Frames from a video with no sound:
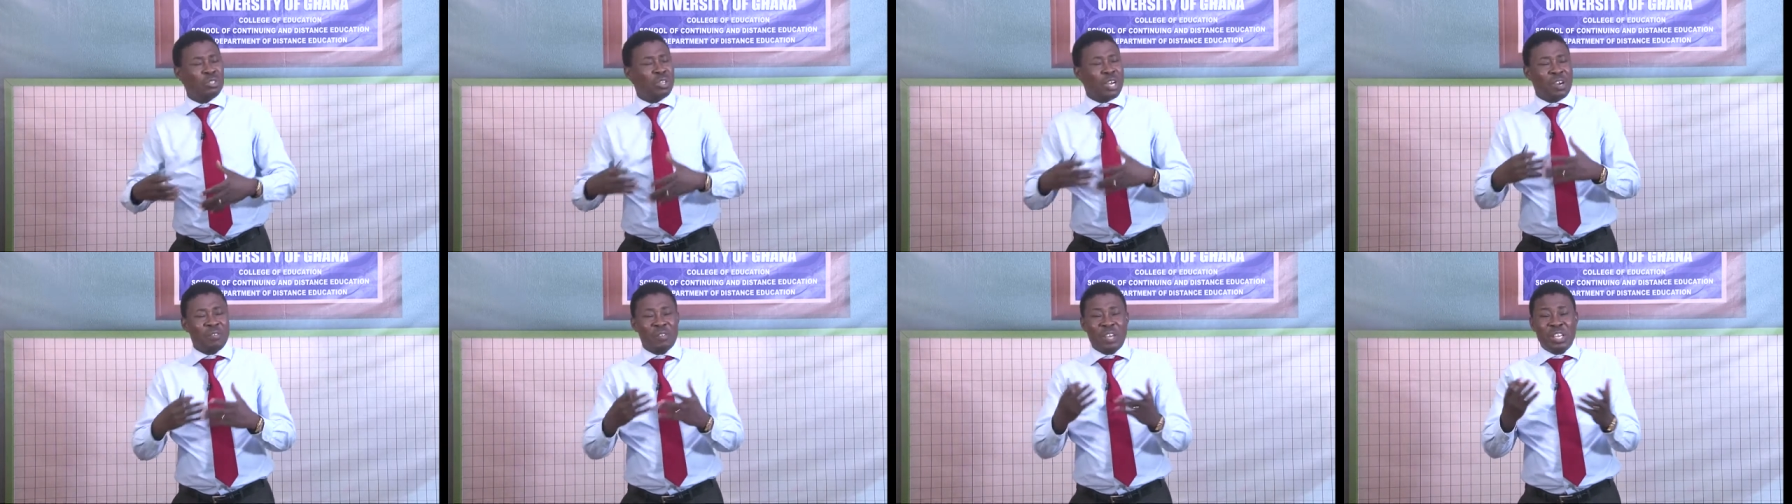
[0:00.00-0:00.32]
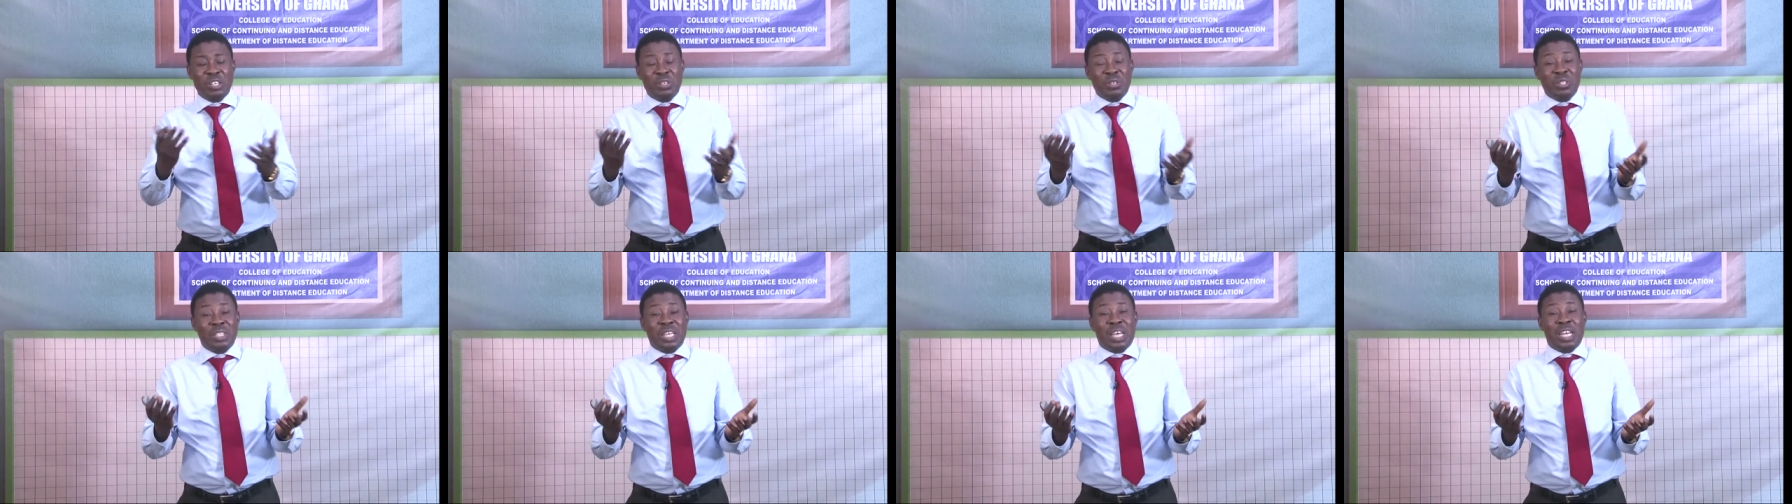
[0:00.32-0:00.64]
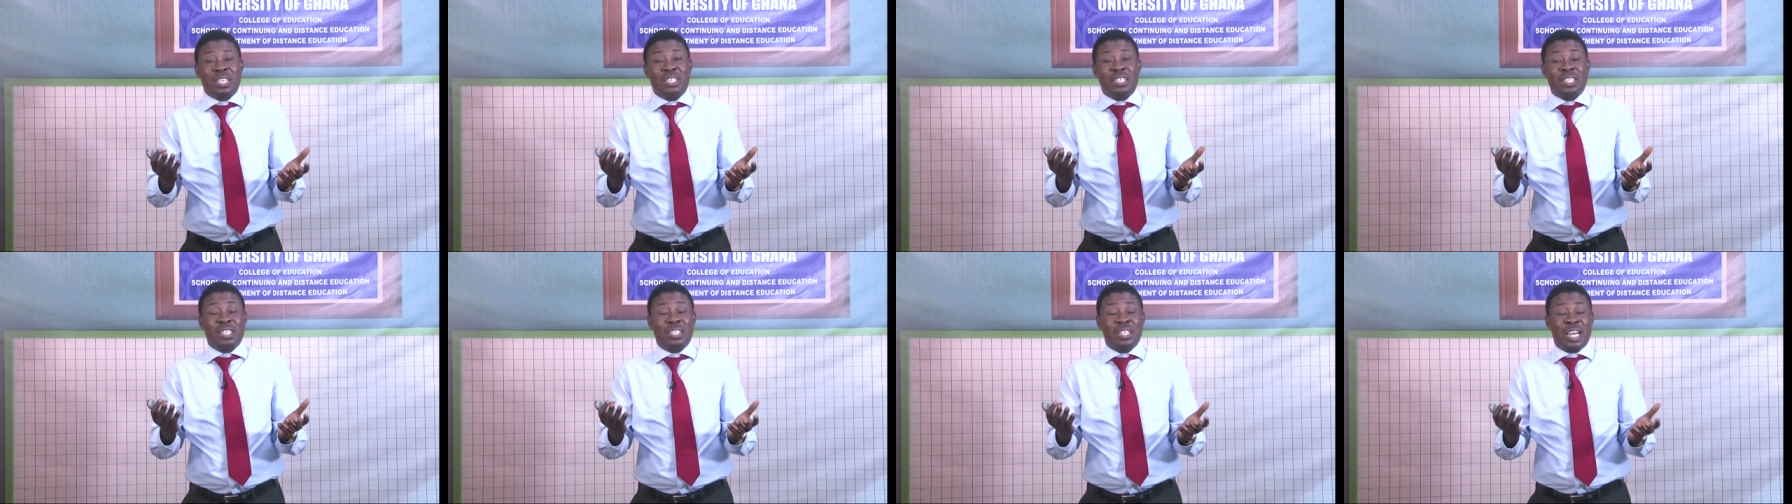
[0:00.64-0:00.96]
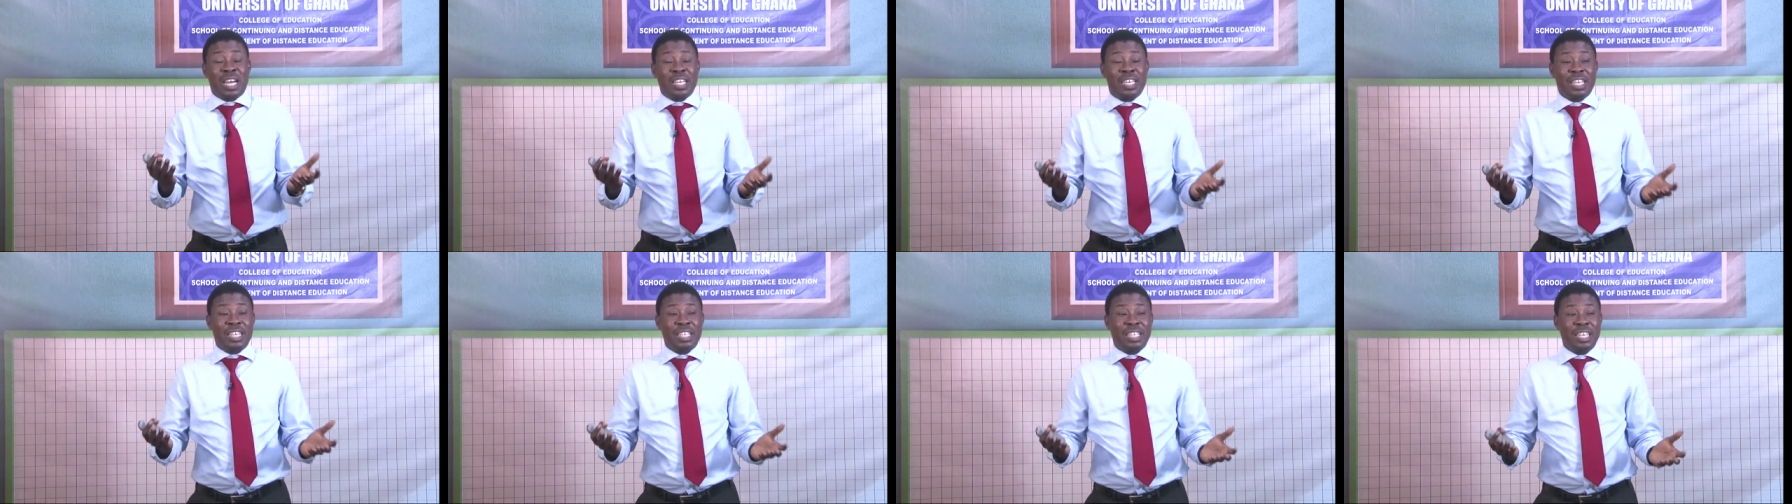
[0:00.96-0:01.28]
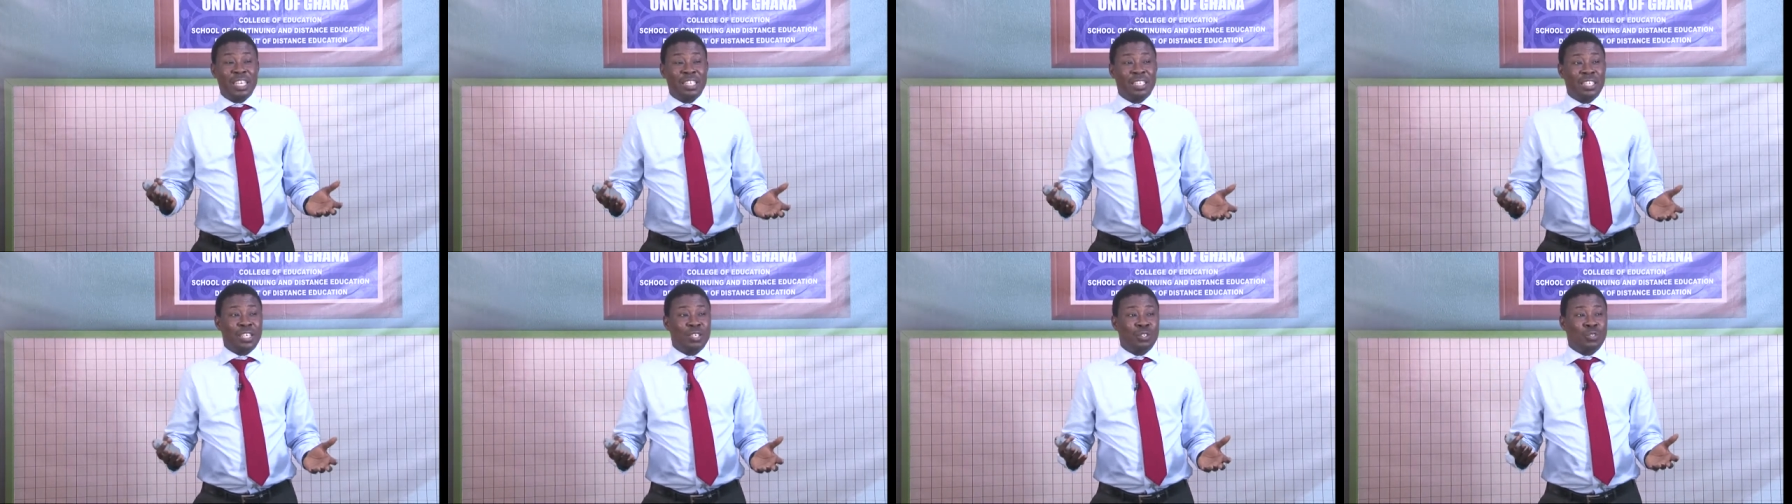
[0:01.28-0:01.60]
You have NGOs that are
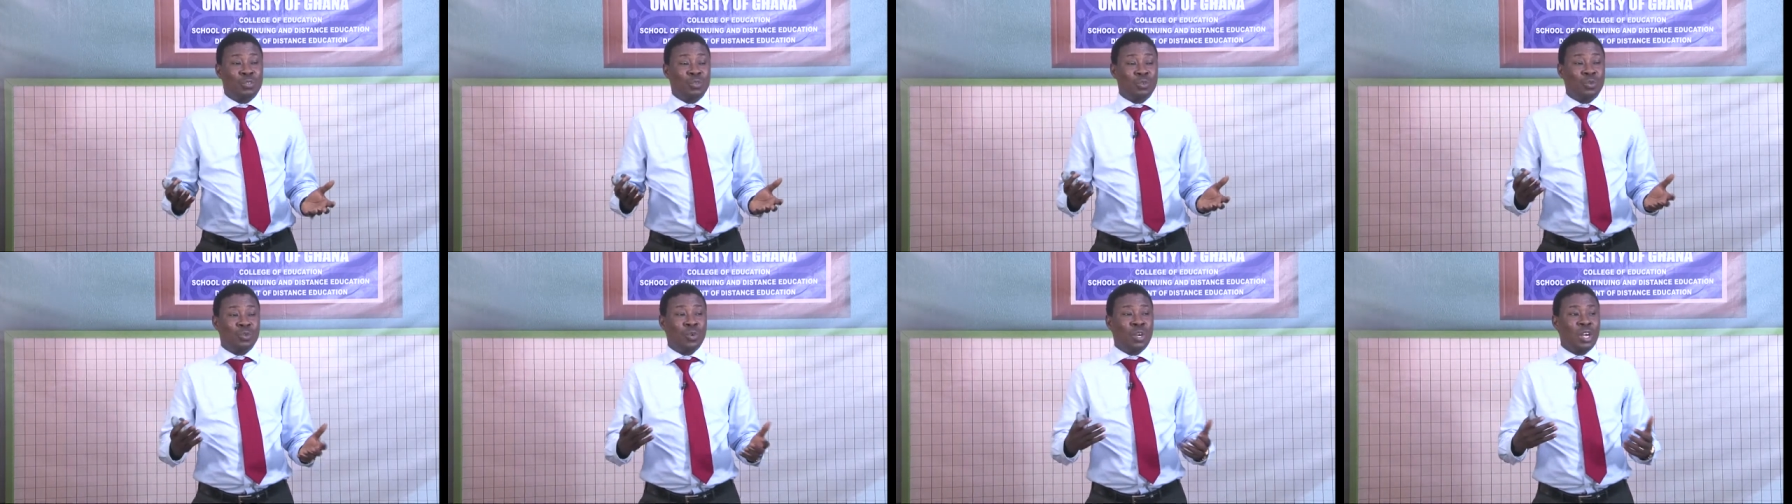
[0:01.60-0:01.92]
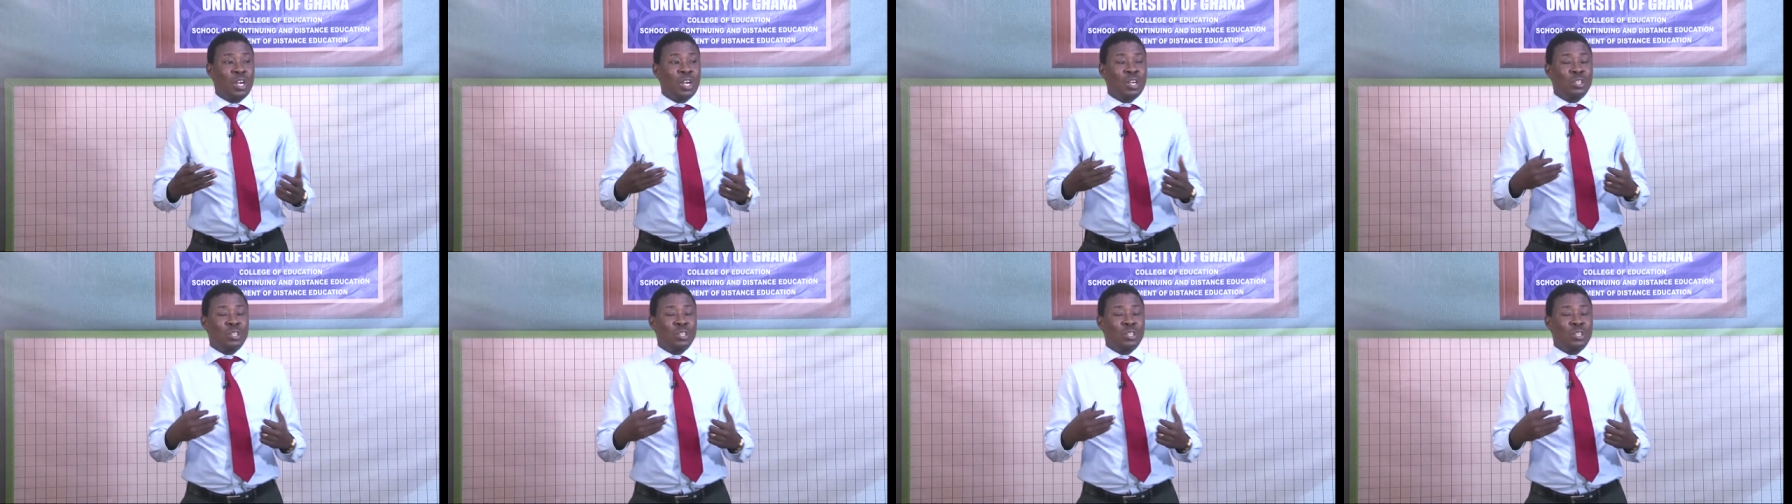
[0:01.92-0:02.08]
dedicated to